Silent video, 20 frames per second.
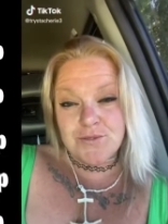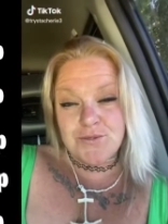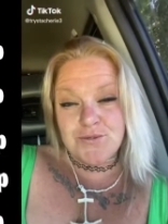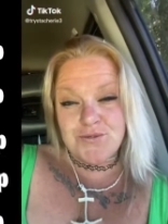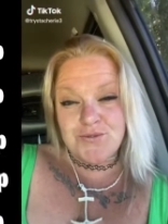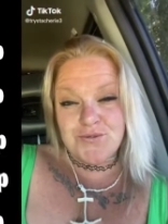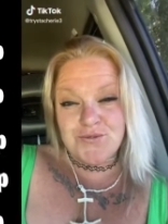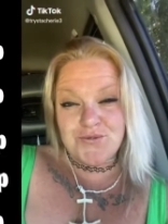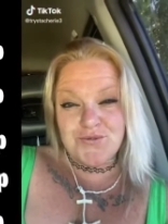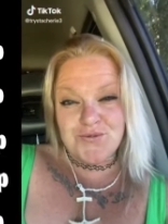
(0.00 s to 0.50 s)

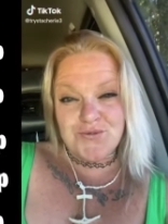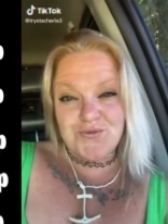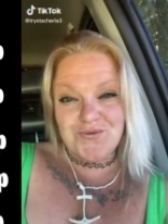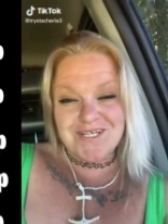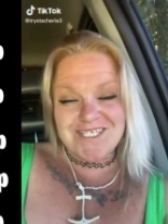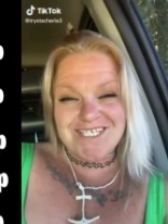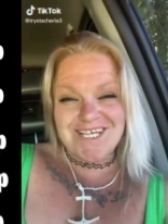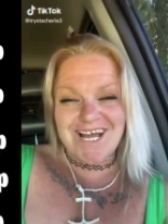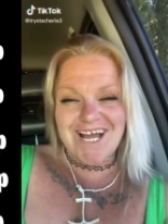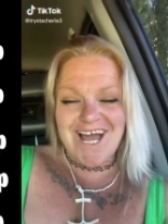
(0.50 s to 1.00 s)
Ooh,
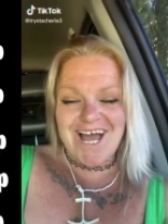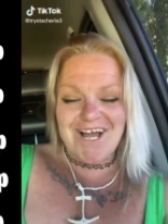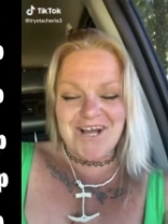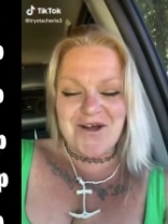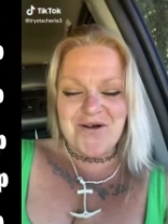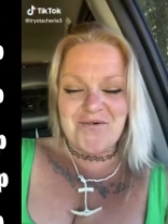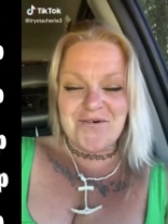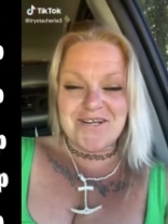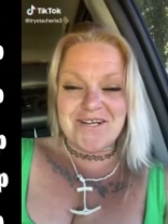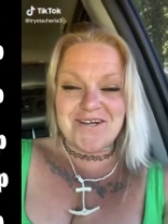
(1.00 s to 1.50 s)
what y'all
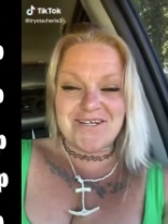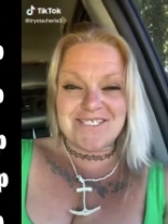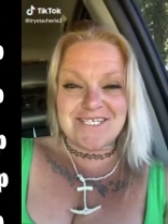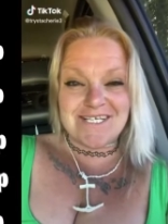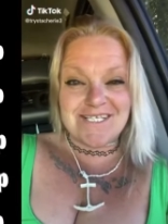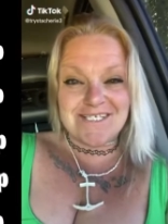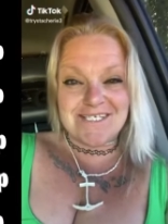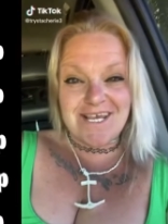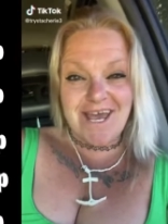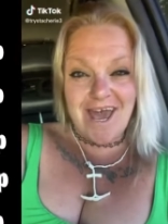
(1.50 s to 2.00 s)
got going on
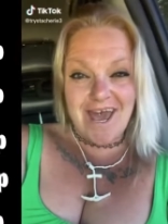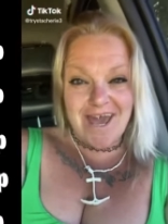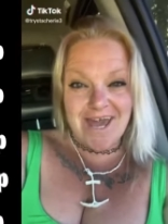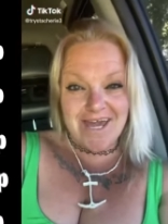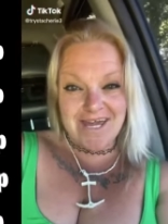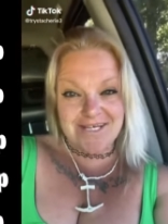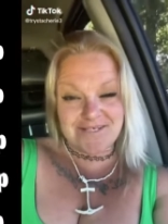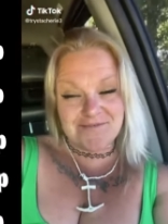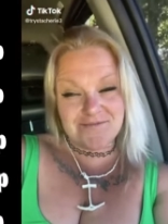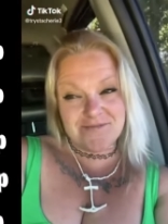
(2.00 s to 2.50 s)

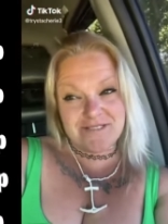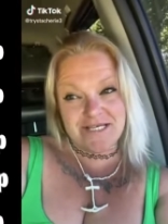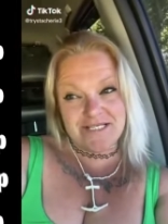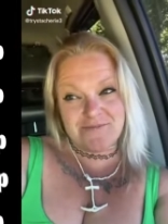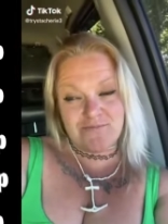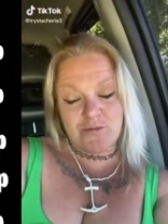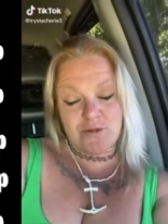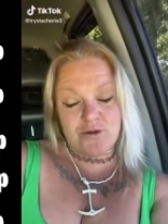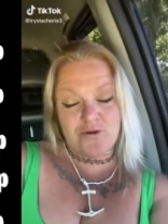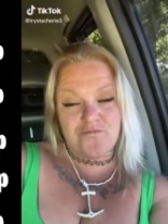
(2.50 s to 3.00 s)
today?
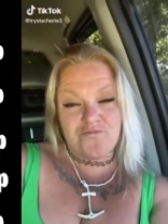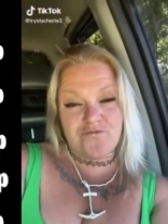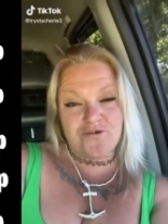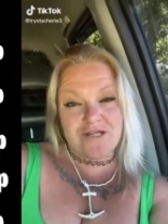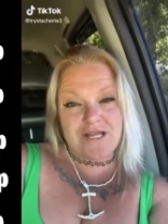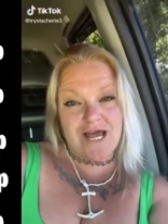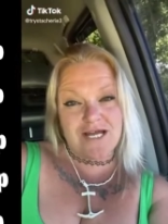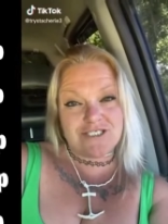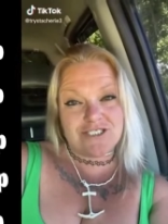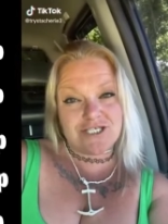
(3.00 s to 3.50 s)
It's
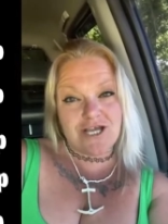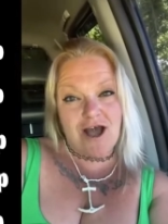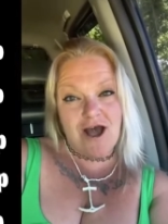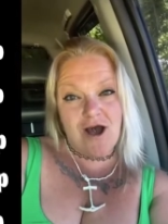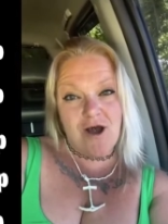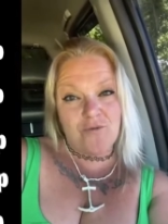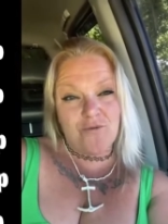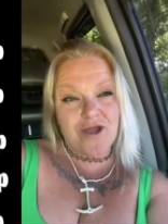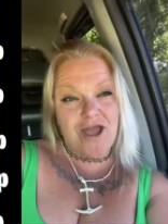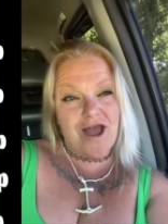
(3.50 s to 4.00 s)
beautiful out,
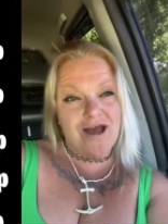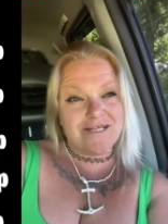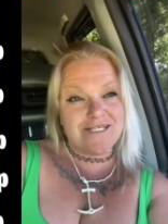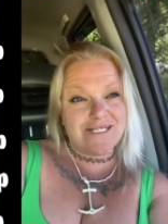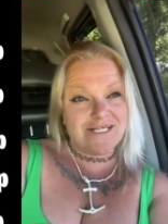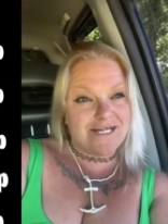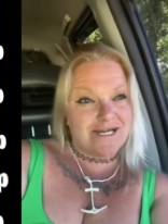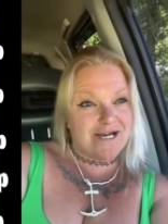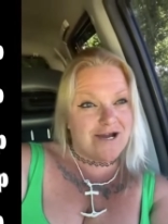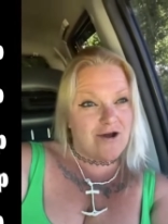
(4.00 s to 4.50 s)
y'all. We all
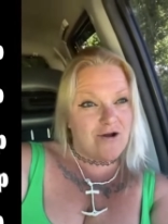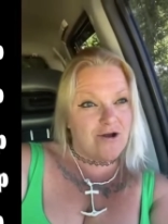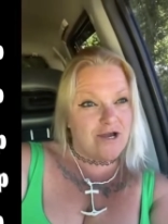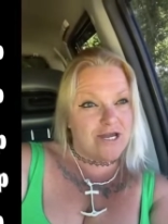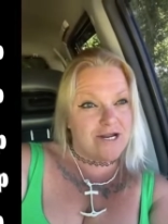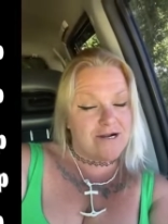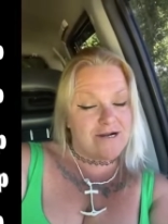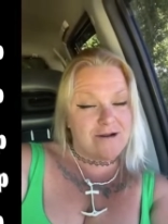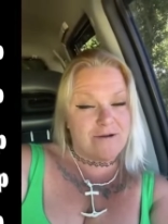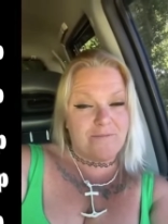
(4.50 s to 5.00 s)
need to go
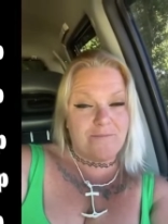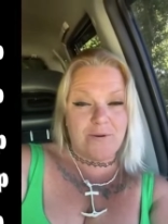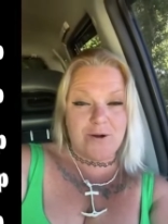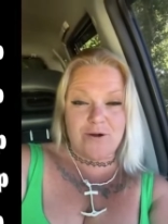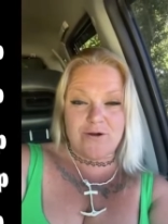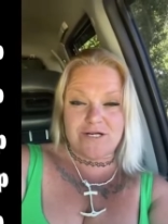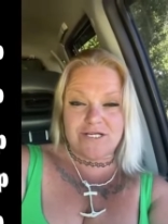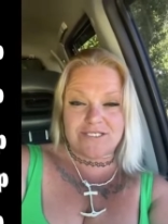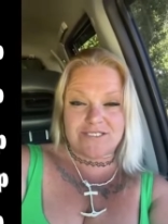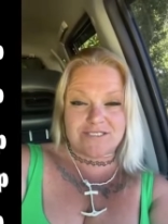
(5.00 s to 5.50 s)
get on a
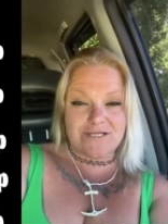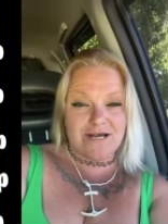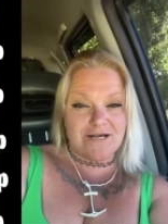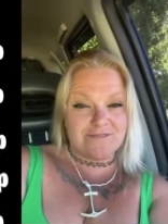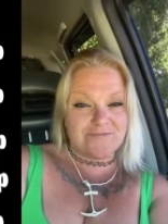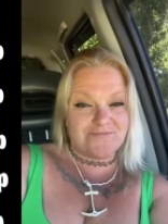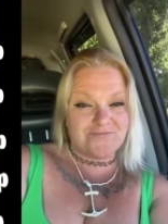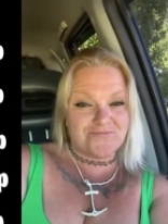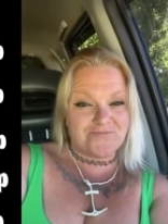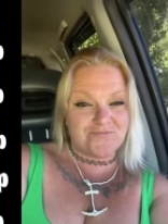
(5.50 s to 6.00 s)
boat or
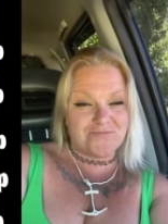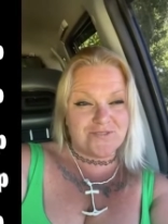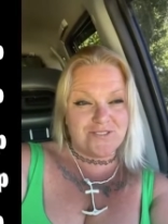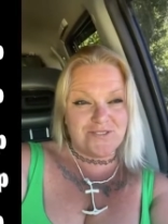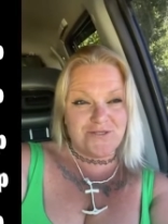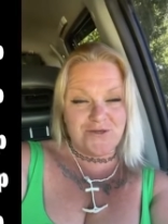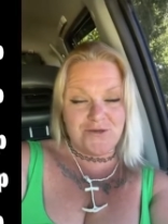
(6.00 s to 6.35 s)
something.